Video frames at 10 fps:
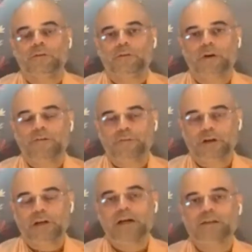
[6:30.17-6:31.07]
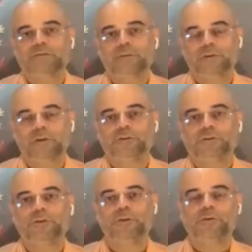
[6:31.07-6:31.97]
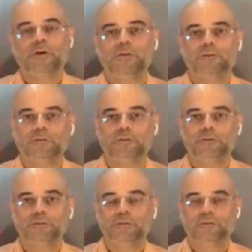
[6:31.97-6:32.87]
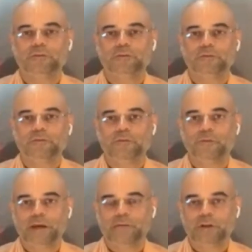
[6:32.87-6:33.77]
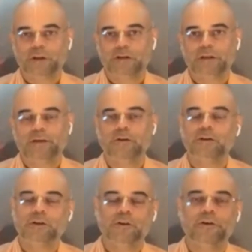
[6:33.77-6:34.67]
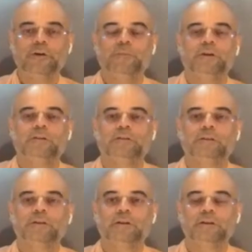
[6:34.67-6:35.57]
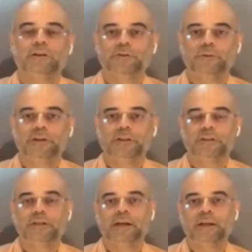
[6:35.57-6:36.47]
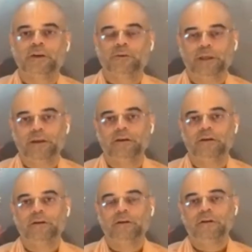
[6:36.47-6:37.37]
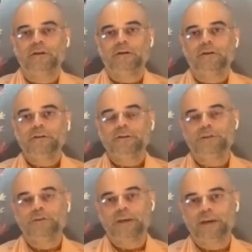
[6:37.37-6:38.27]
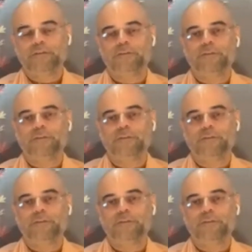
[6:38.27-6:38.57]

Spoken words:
After class, we're going to show you how we have done. And all the Gaudiya Maths, they do this starting today to give.